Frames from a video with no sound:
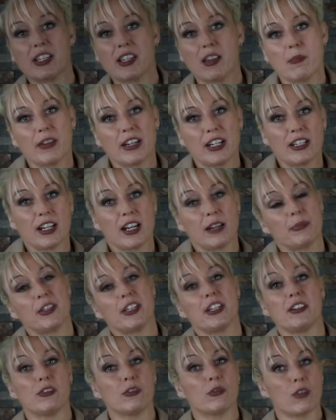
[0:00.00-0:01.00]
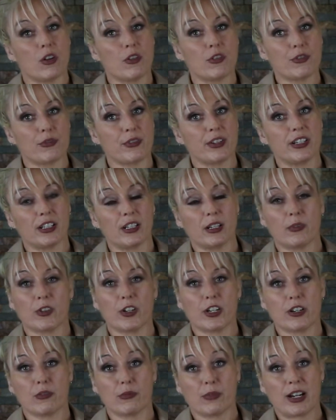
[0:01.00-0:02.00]
somebody types in grocery
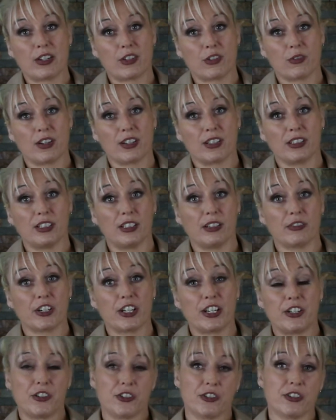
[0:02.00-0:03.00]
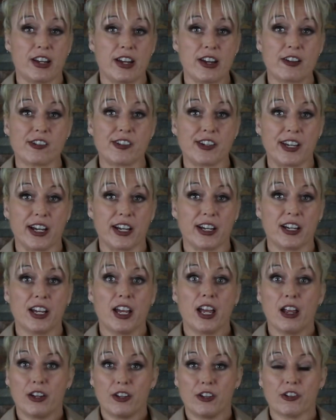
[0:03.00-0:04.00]
delivery or restaurant delivery in your area,
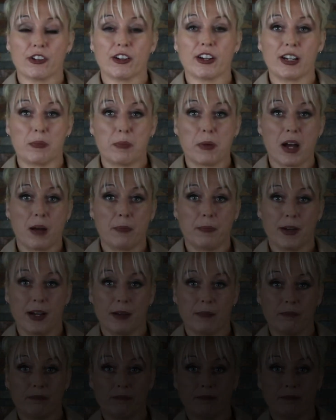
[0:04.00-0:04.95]
you're going to pop up.